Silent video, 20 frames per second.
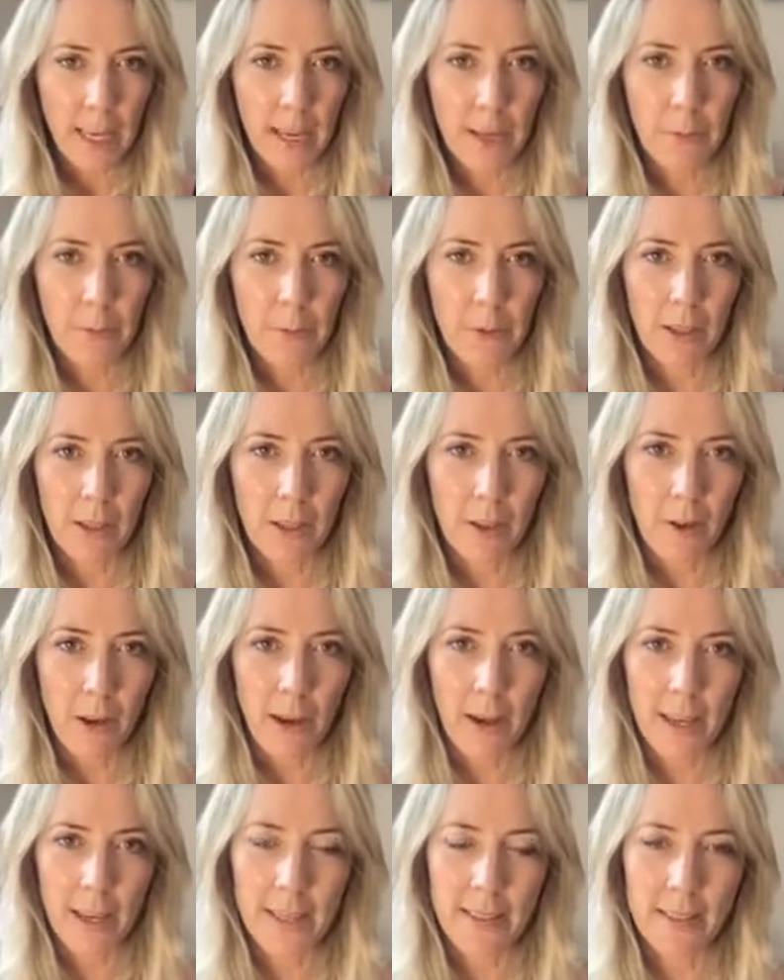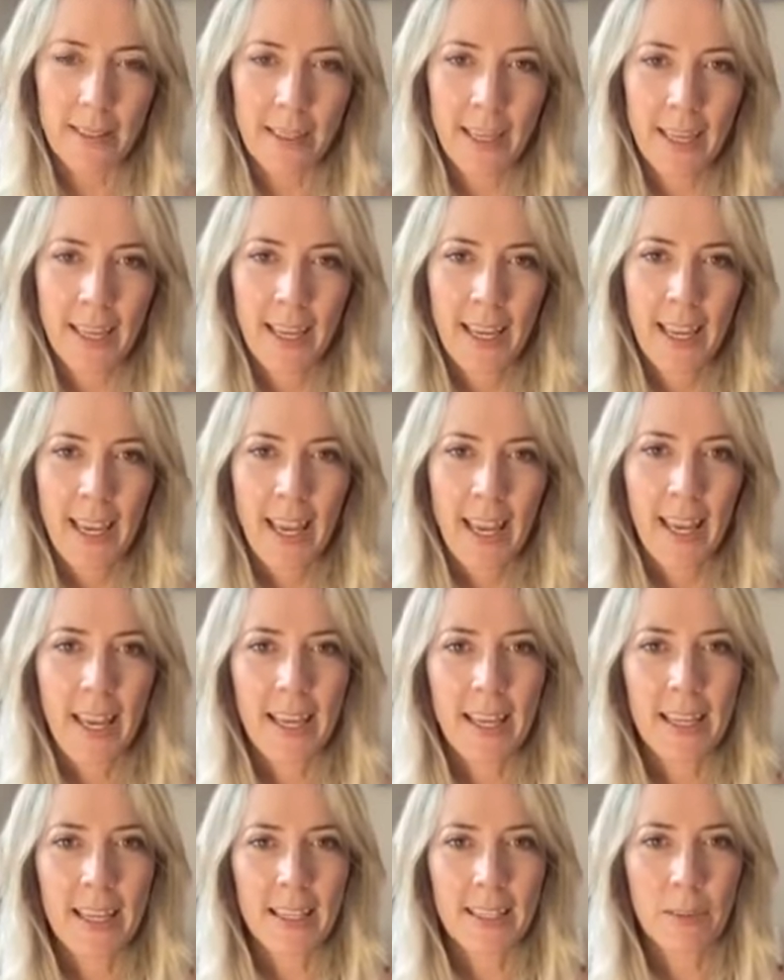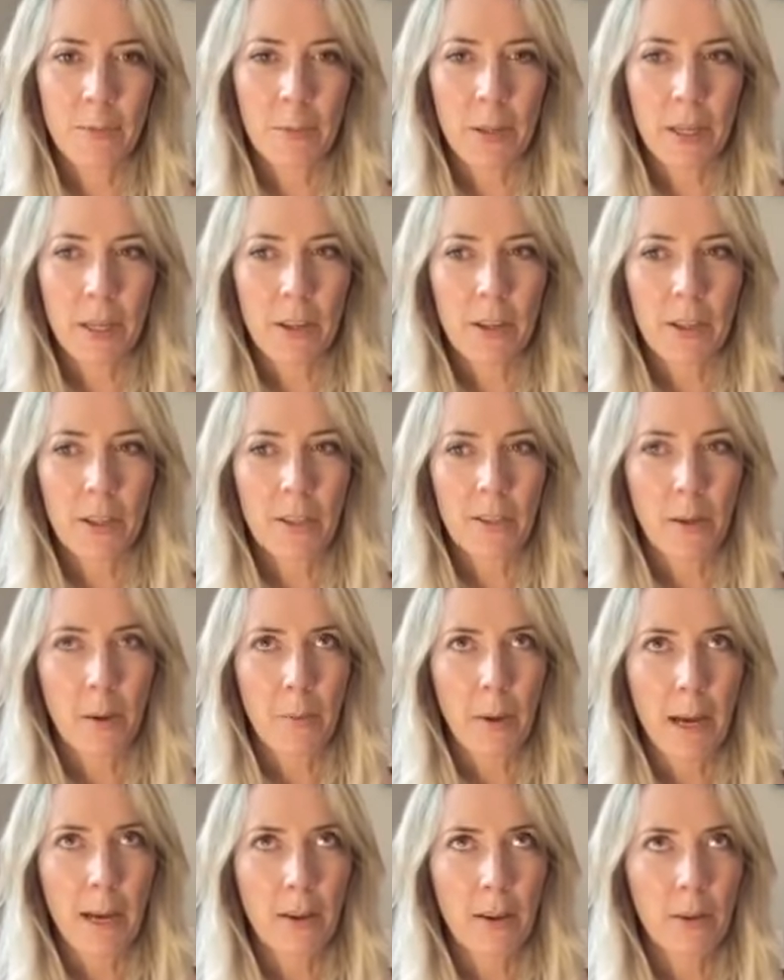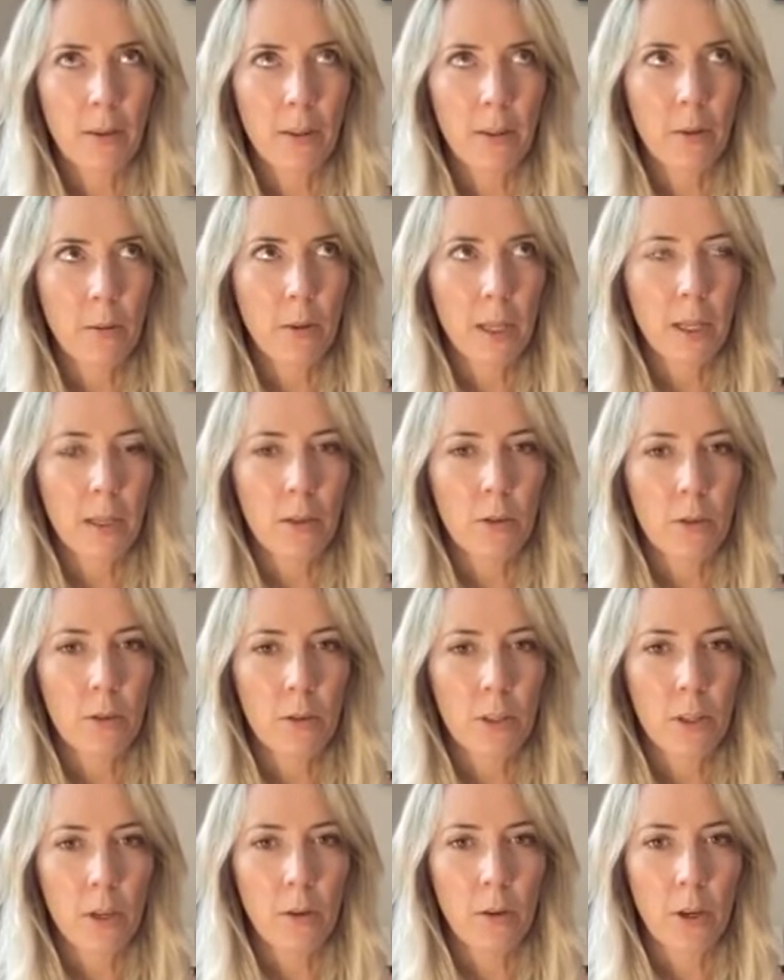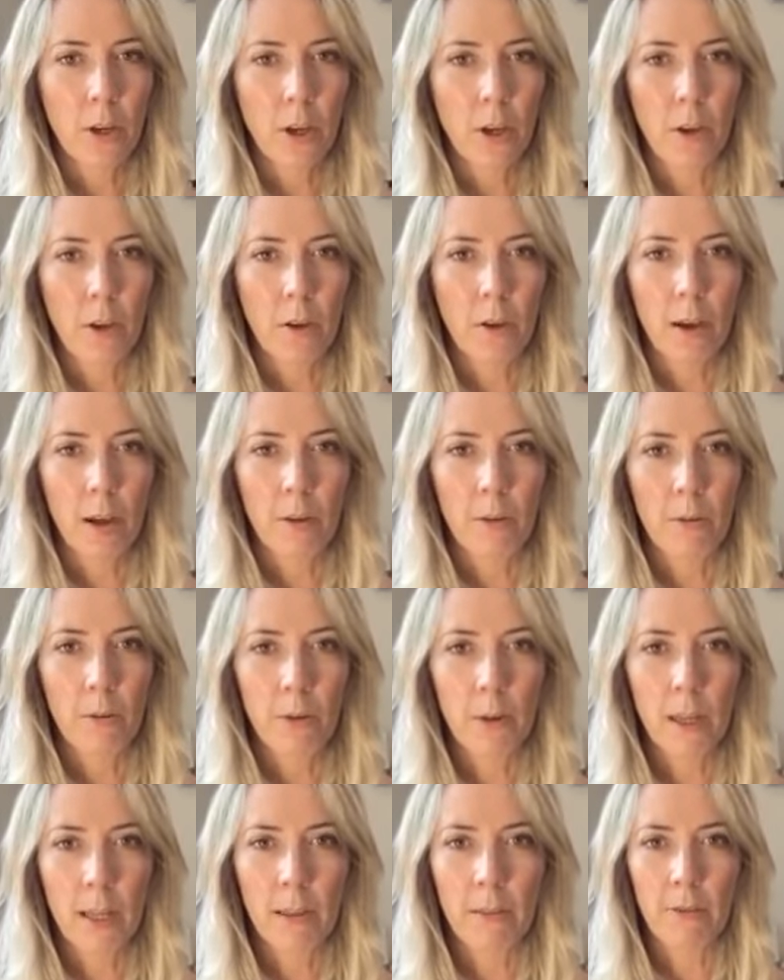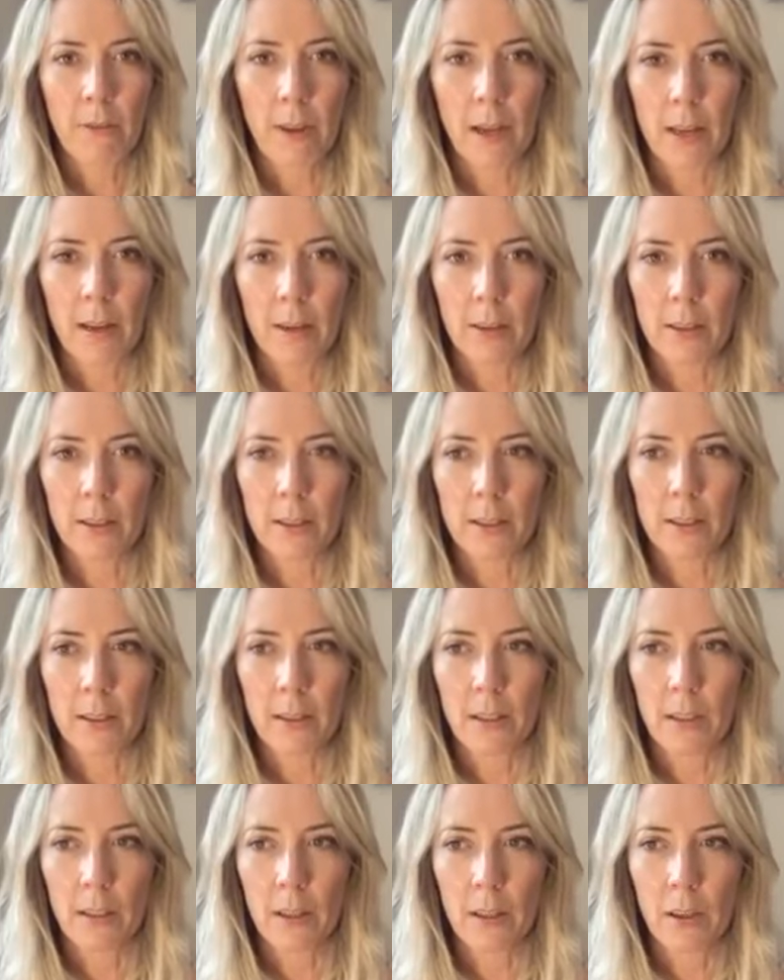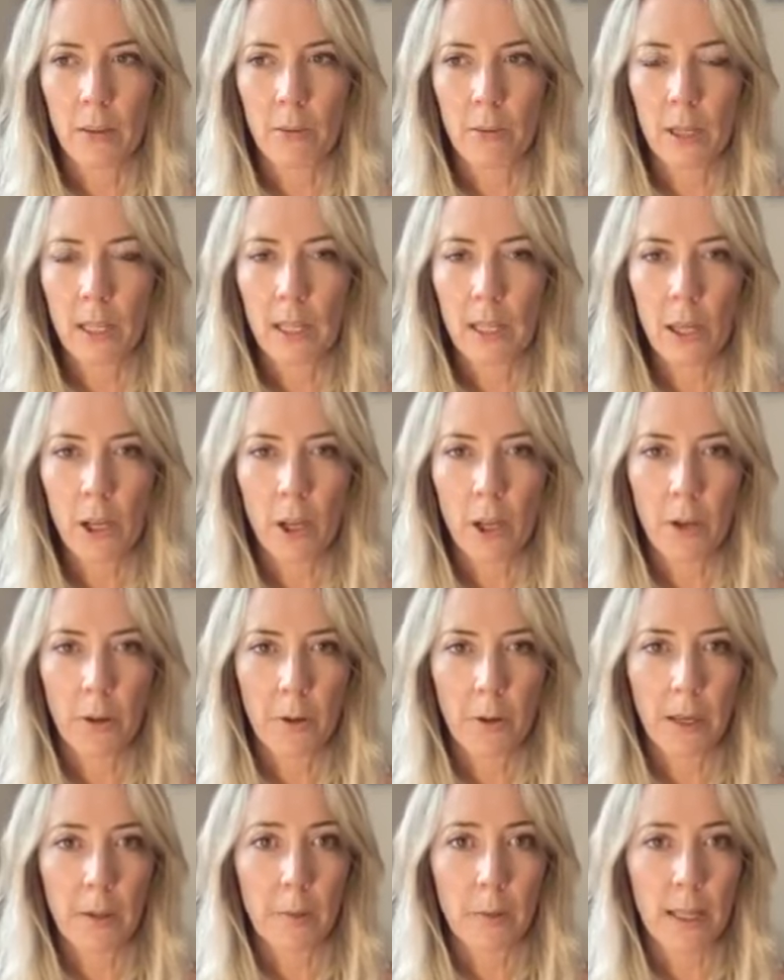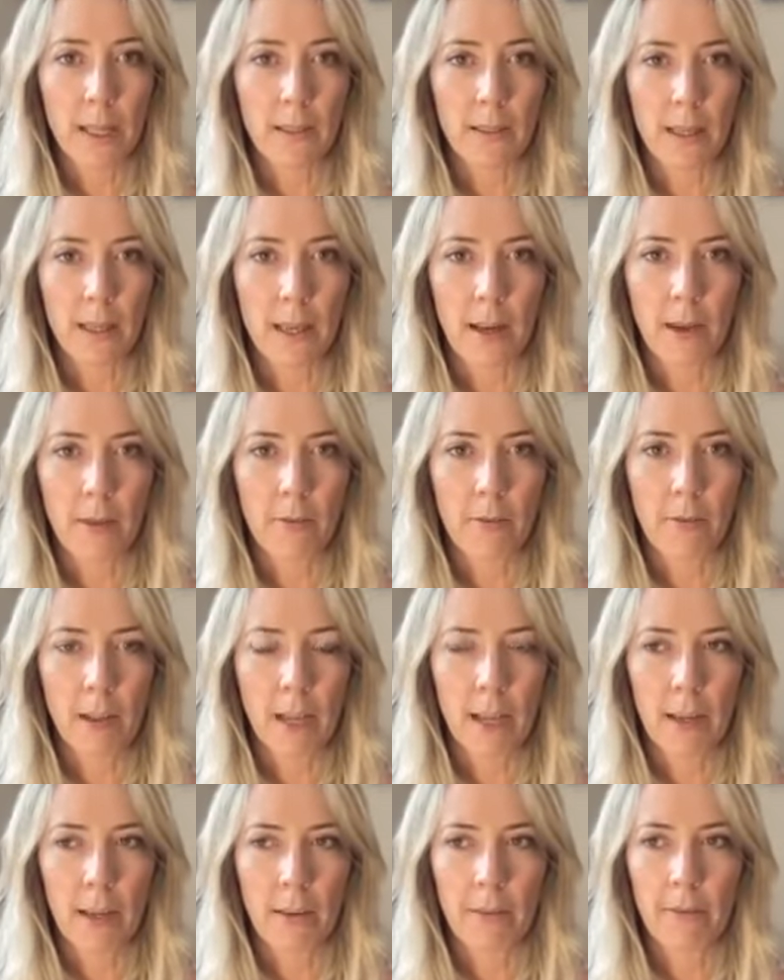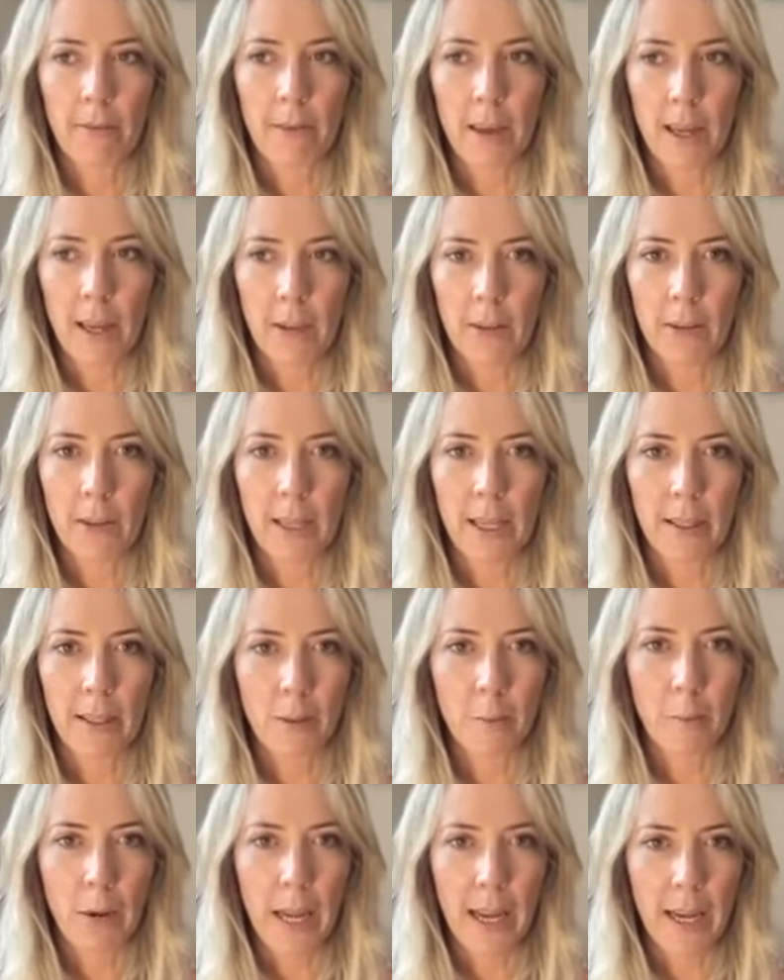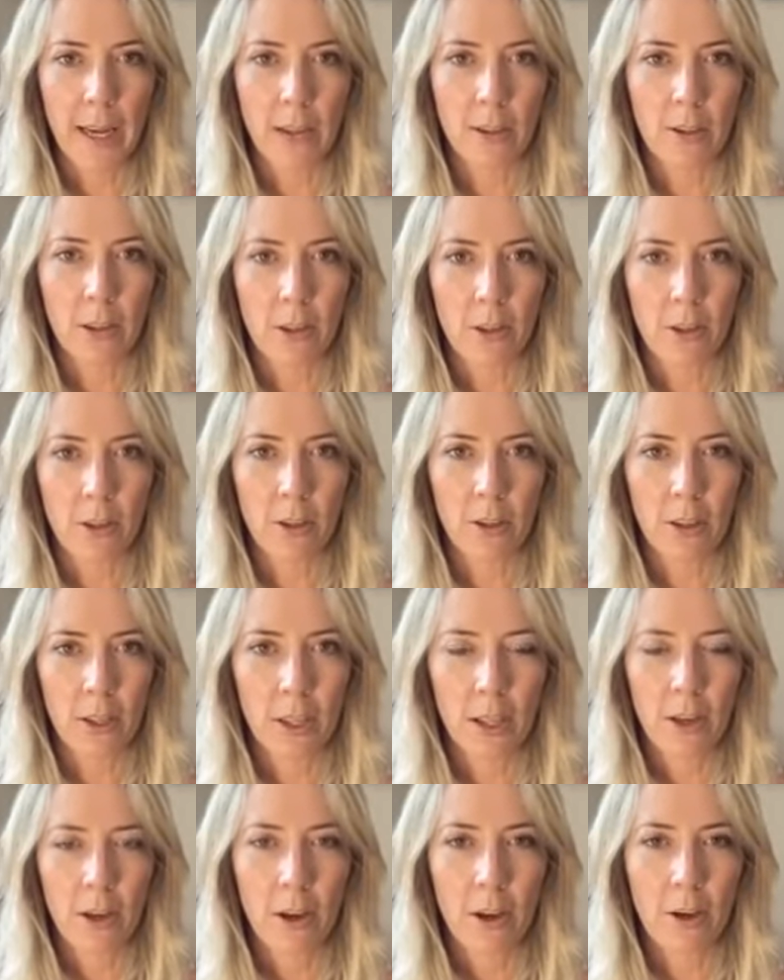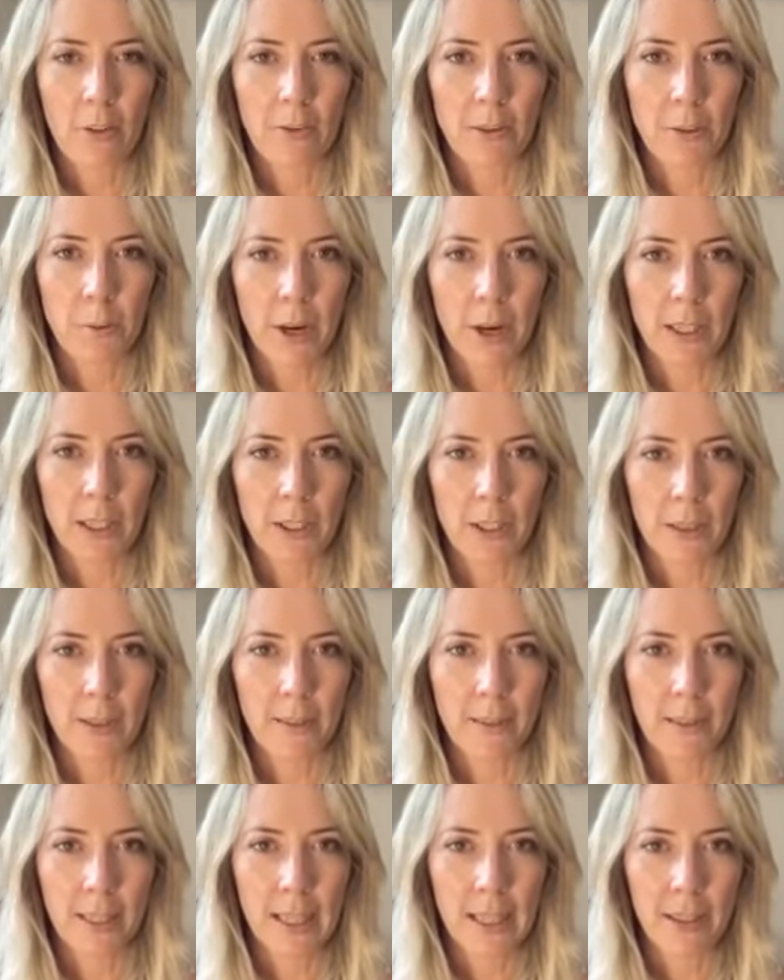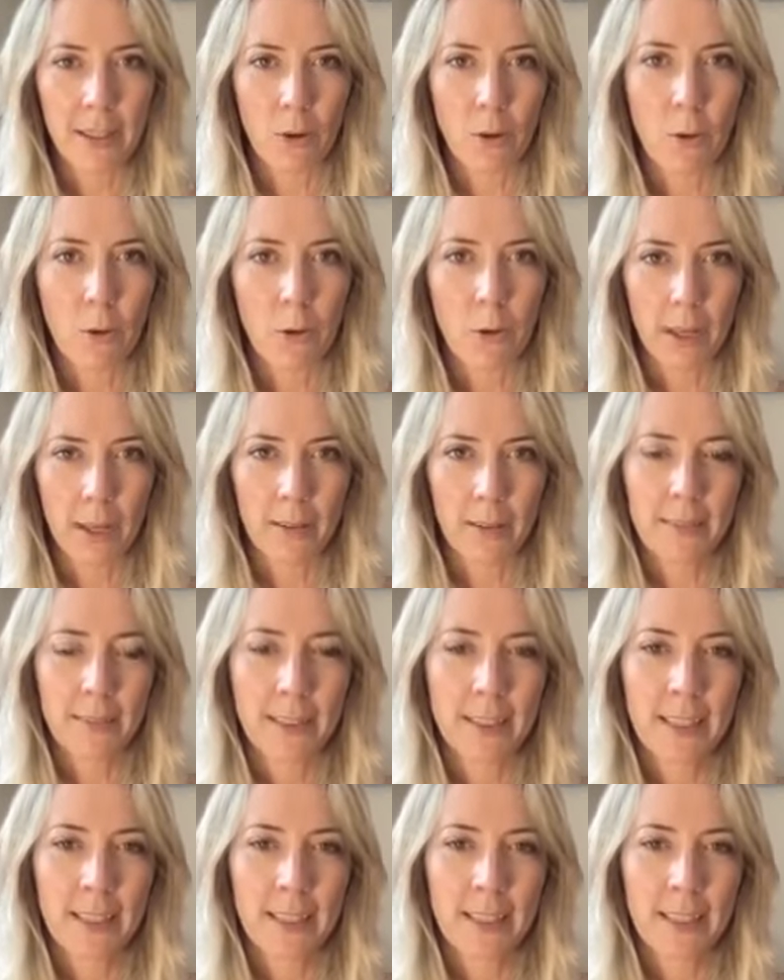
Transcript: and with you guys is because about a week or so ago, I really felt really low in myself, and I felt like the black dog of depression in the corner,